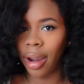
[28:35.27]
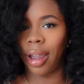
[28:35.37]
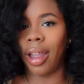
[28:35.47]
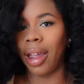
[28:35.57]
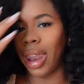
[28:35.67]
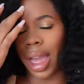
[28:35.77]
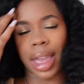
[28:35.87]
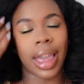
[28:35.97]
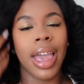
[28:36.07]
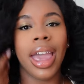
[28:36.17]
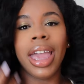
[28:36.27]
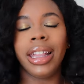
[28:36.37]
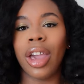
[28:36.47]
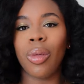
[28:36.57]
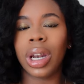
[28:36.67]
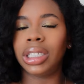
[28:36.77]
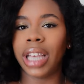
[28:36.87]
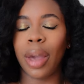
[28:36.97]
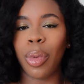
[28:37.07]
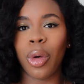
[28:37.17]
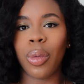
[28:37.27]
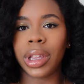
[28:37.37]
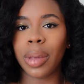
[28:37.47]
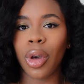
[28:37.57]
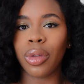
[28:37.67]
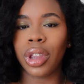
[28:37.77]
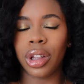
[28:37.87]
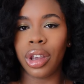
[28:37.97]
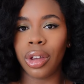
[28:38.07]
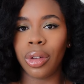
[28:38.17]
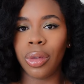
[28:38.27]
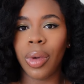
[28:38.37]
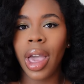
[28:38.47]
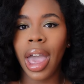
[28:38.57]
Like, it did what a shampoo was supposed to do.